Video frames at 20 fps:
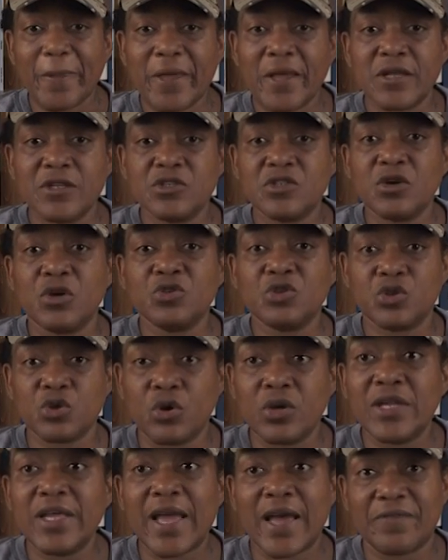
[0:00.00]
And so
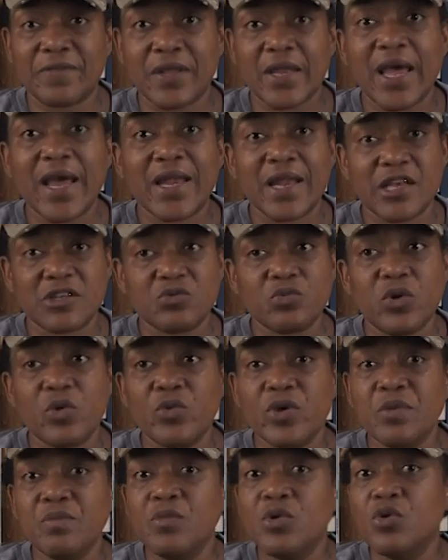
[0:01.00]
shortly after that, that's when
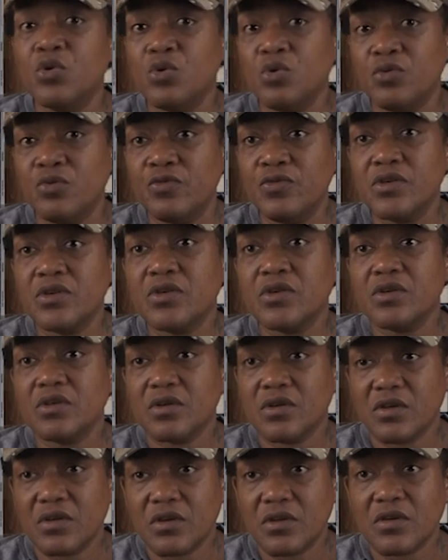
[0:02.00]
we moved
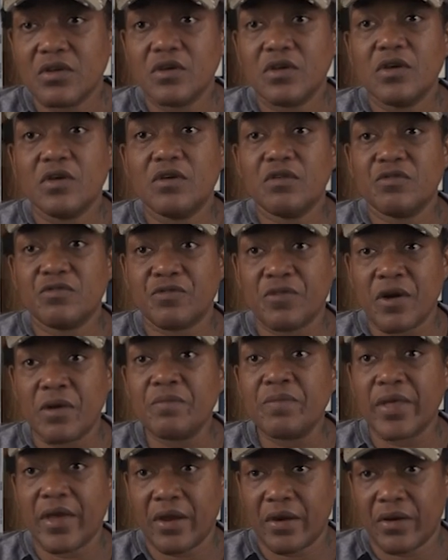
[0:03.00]

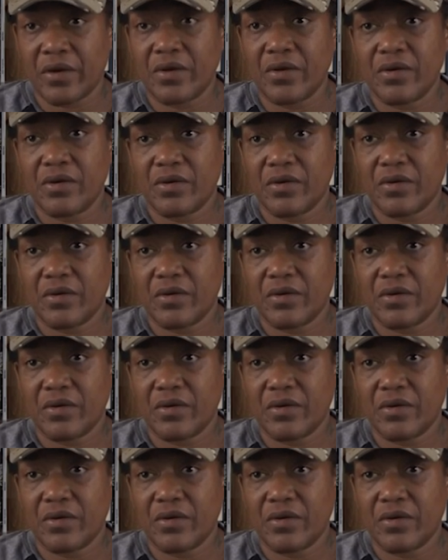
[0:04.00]
from there